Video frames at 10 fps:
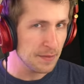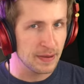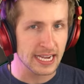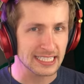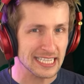
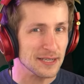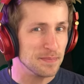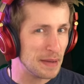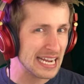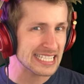picked the
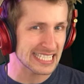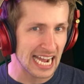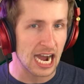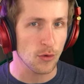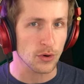base
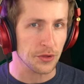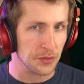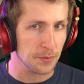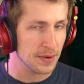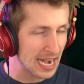tower,
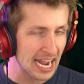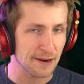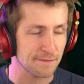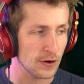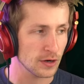the
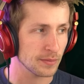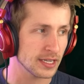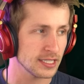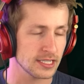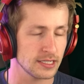banana farm,
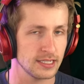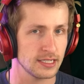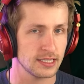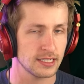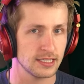because
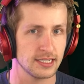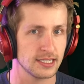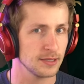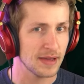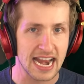it's
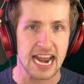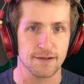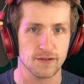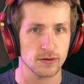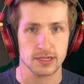the banana
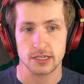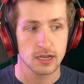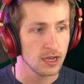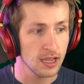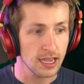farm.
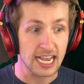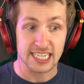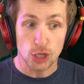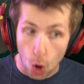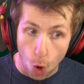
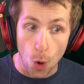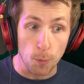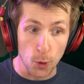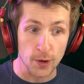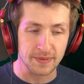Its whole
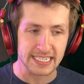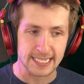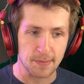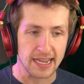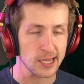purpose
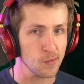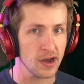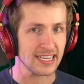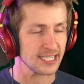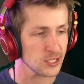is making
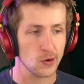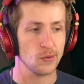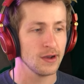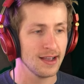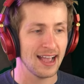money,
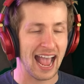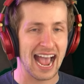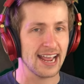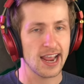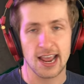so
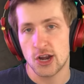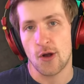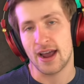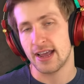I don't know